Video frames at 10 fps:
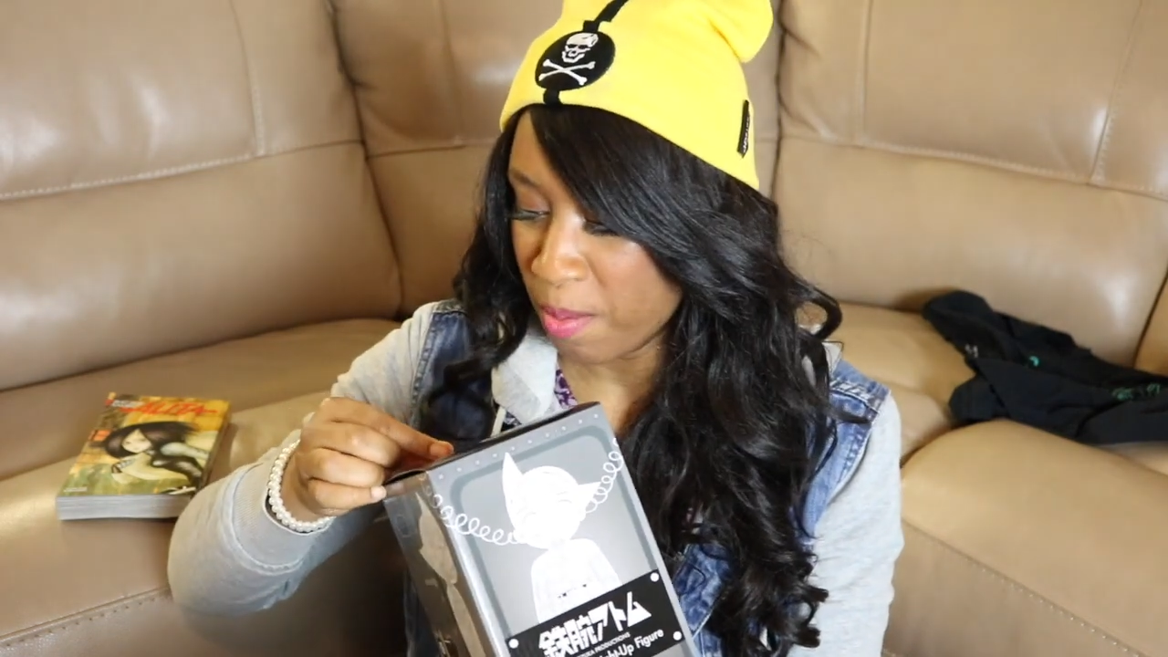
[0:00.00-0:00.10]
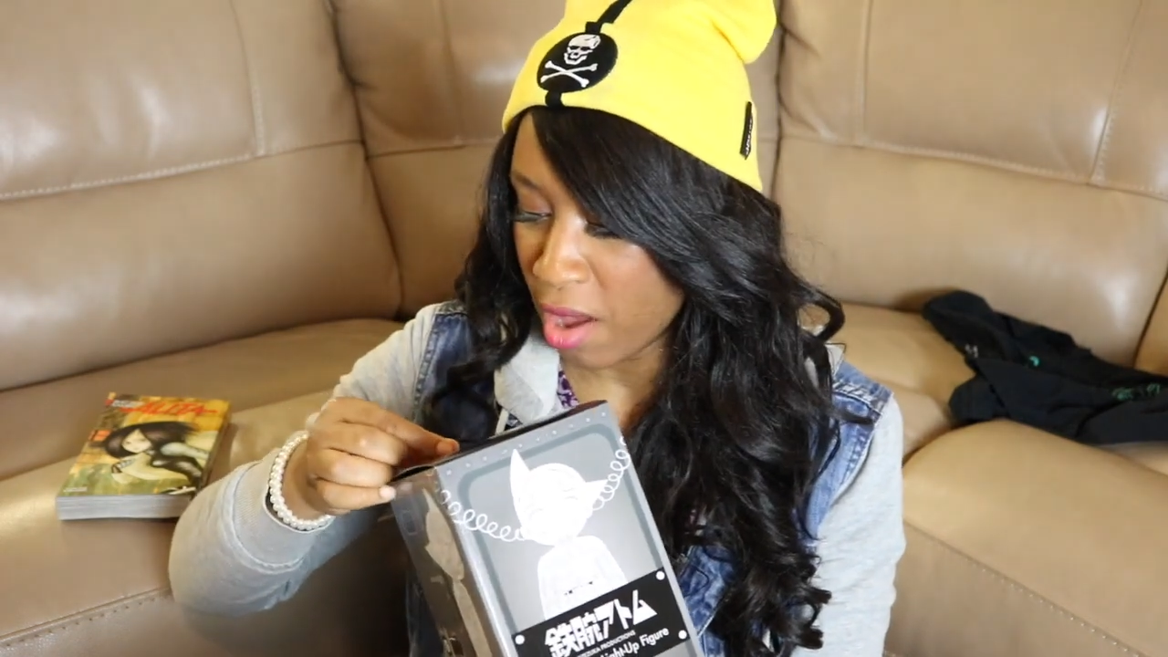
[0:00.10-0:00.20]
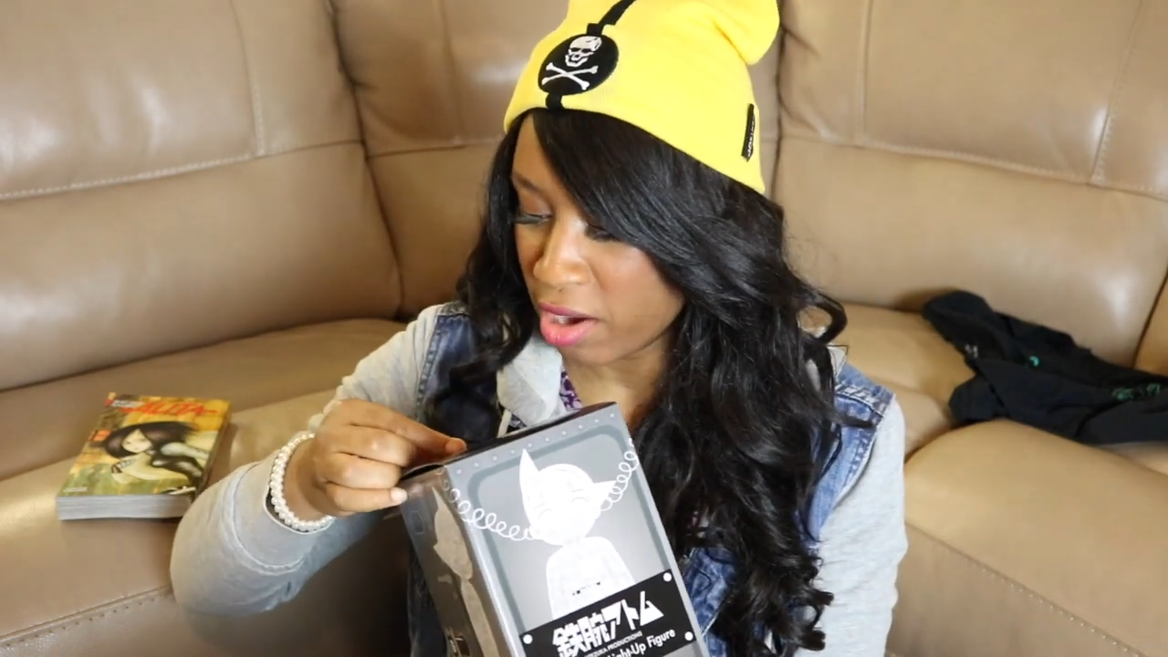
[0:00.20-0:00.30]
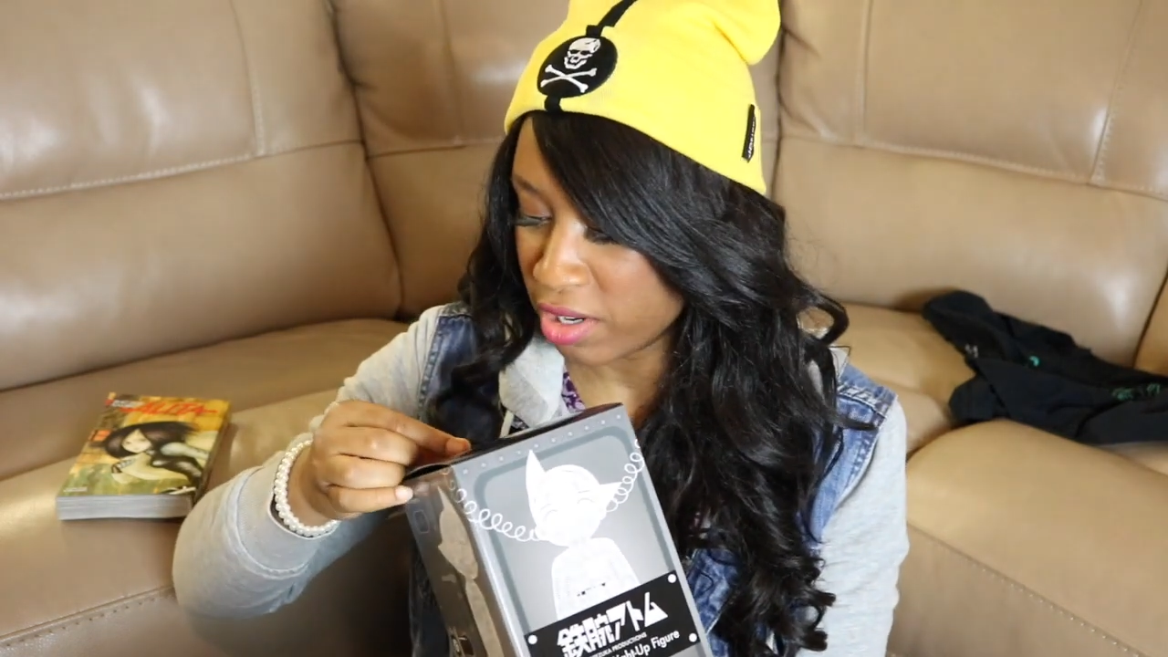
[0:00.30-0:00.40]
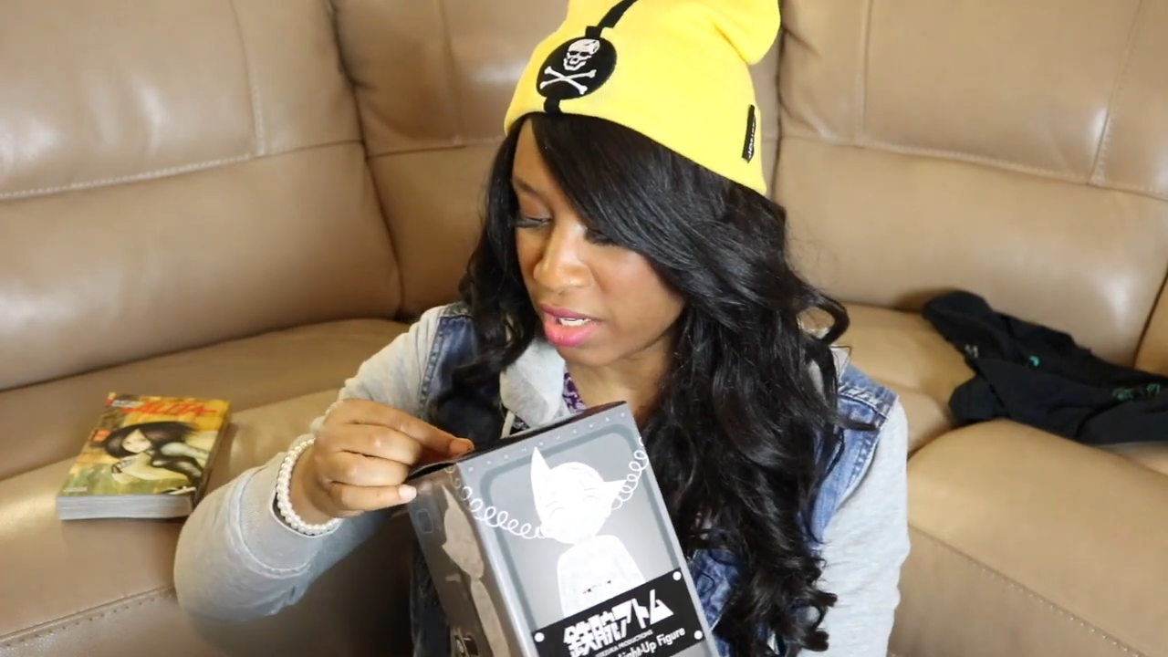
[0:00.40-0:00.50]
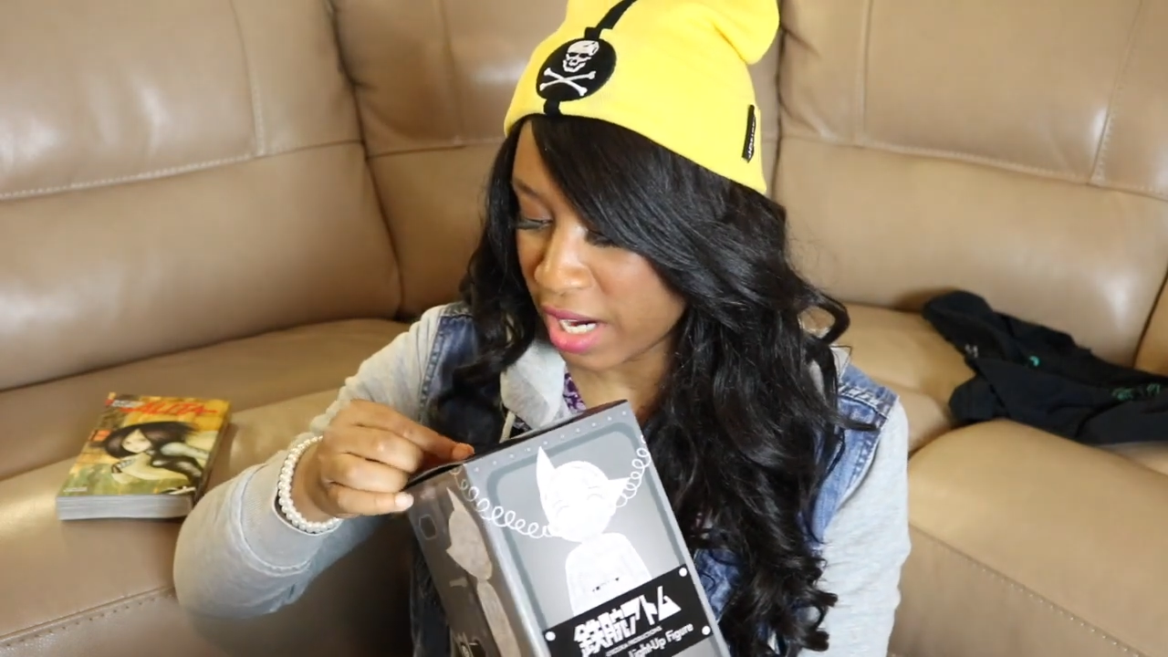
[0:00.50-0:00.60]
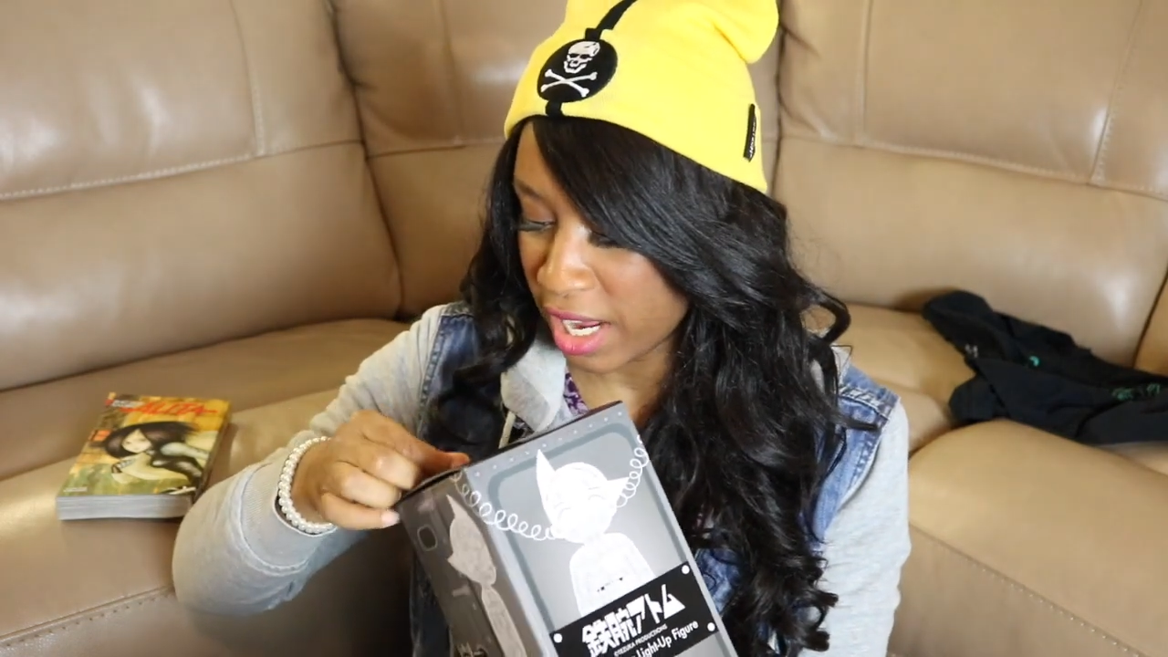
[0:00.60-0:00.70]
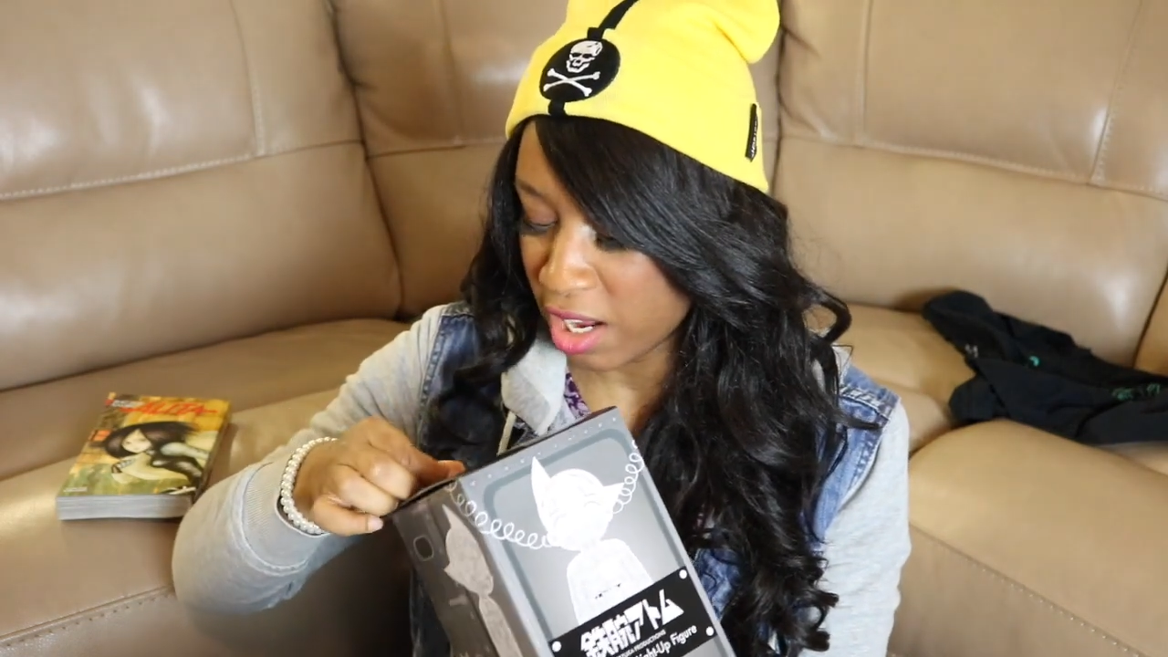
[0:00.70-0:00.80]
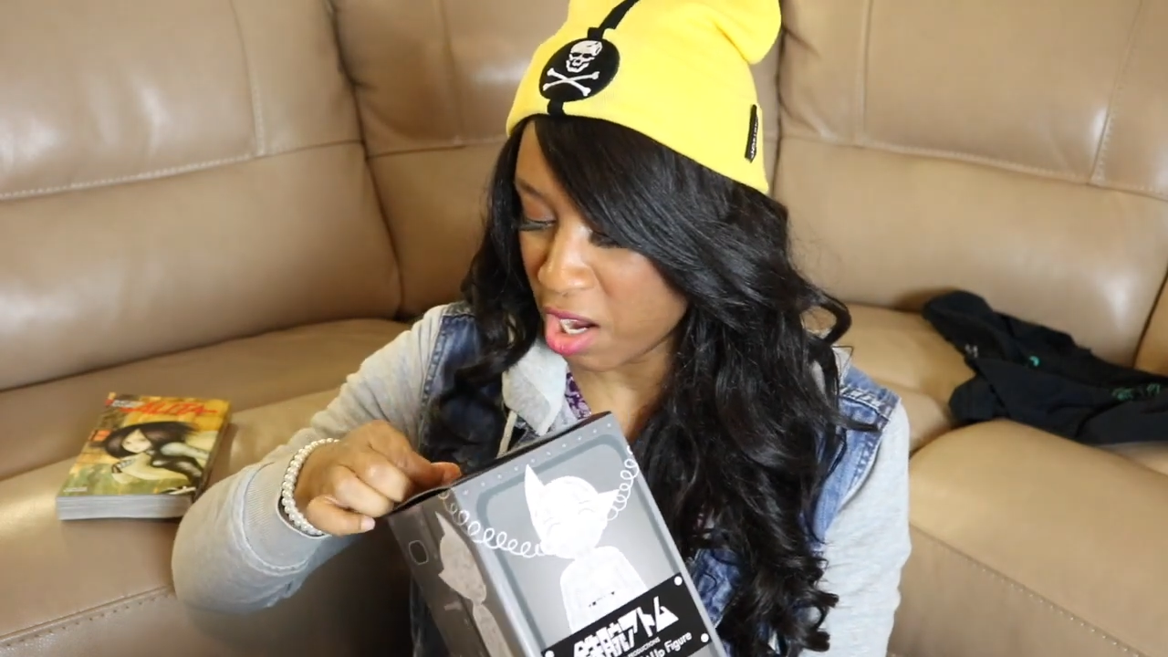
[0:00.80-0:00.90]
modern day